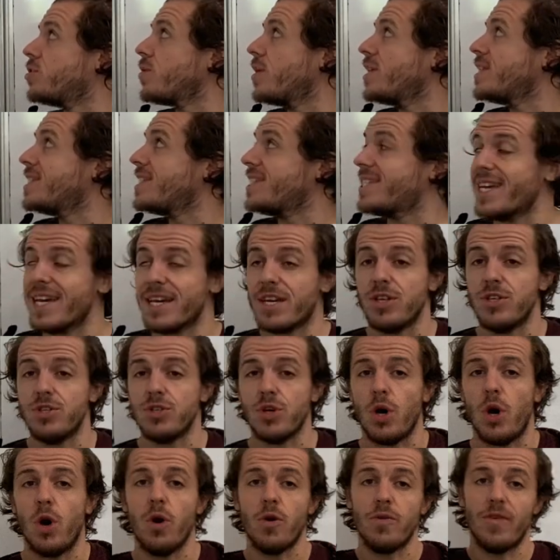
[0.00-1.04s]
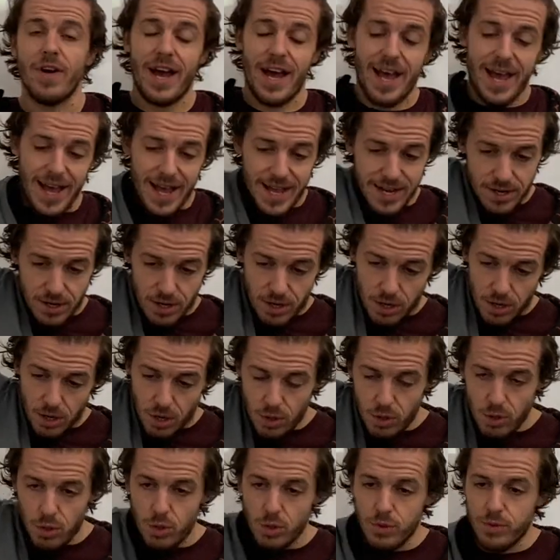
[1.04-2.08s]
uh, 20 second overhead
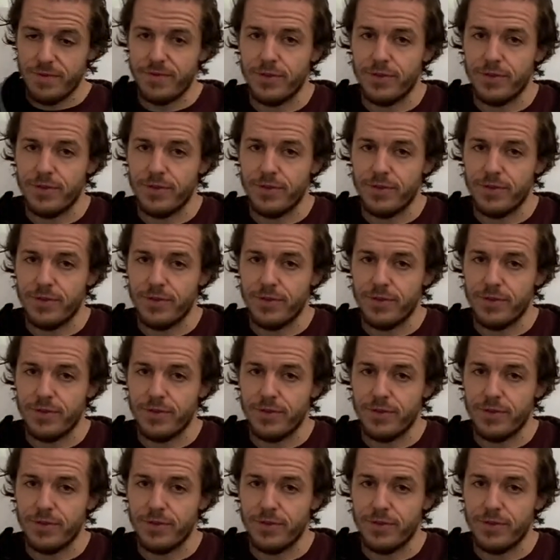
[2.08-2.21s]
hold